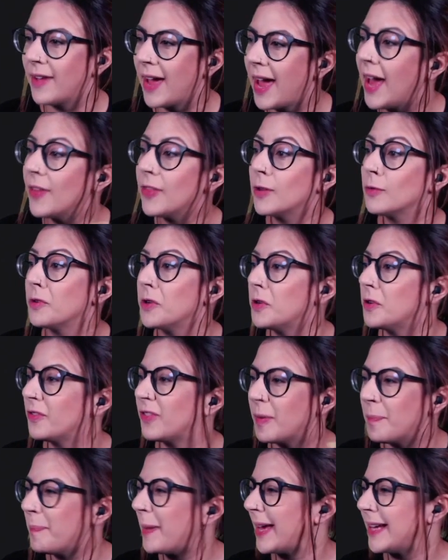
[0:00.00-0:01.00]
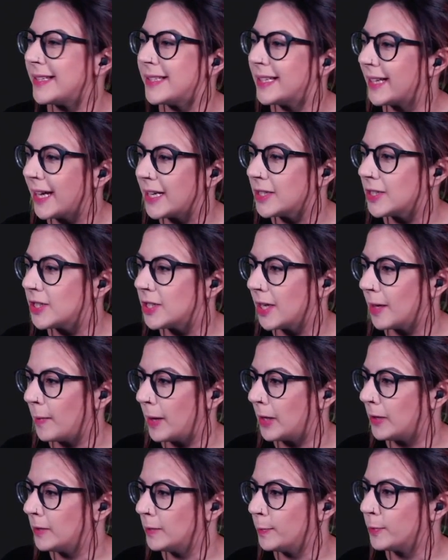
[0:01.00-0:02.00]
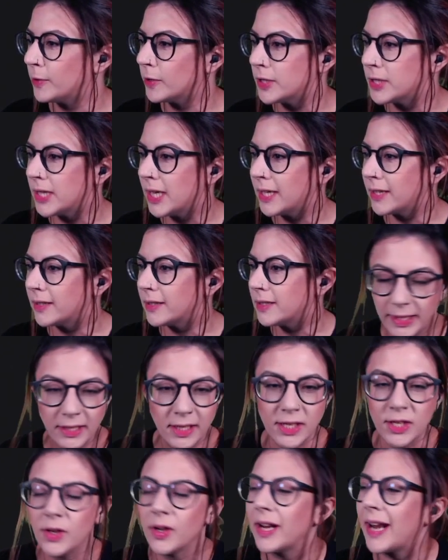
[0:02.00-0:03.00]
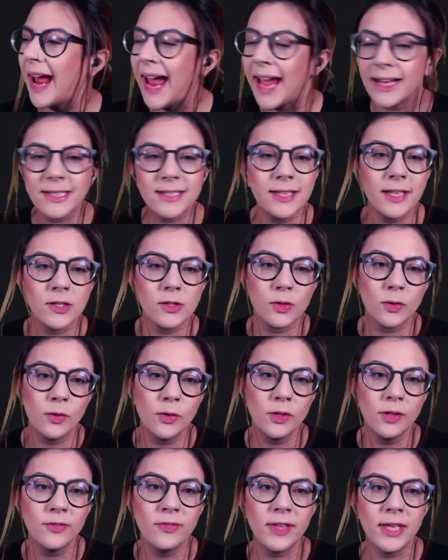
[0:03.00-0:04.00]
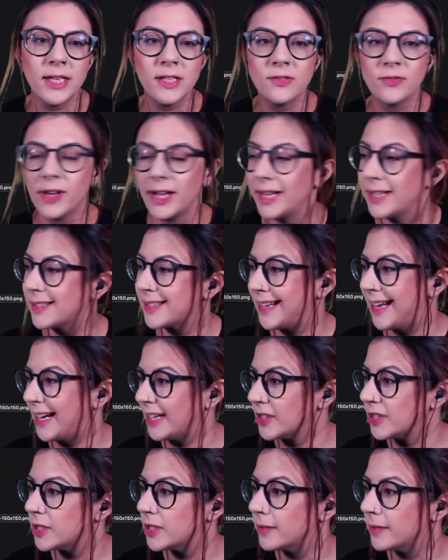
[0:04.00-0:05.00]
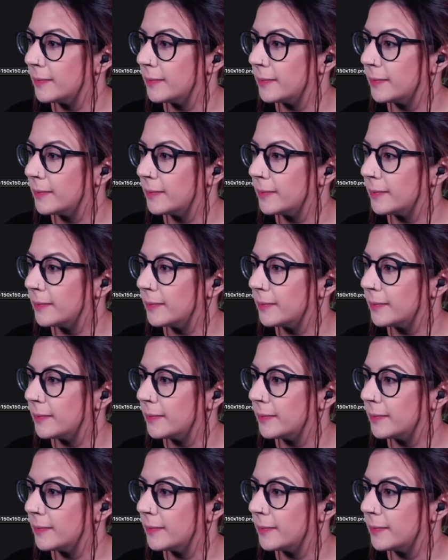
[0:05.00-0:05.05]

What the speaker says: at the root of a basic HTML project. And you can access all of these via slash.